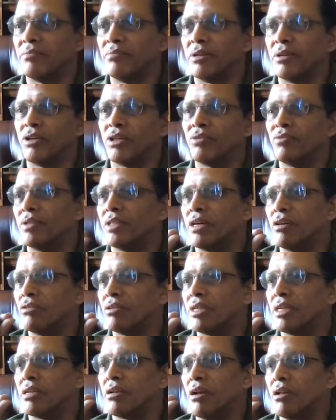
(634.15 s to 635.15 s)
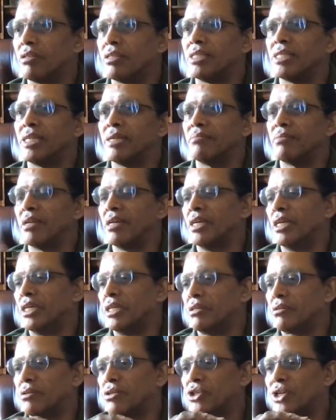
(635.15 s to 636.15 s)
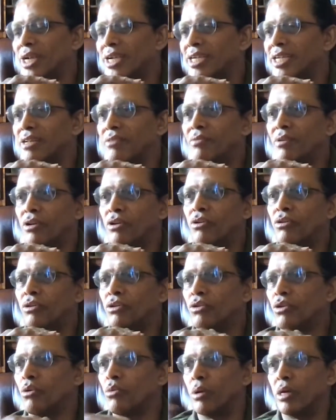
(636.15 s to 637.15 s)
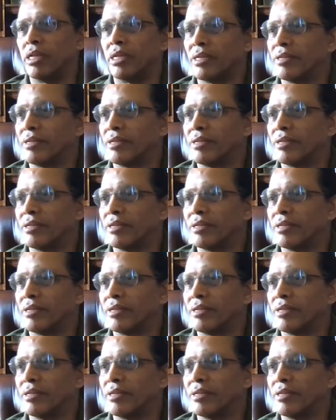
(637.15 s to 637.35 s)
because without that concept, your chanting will go nowhere.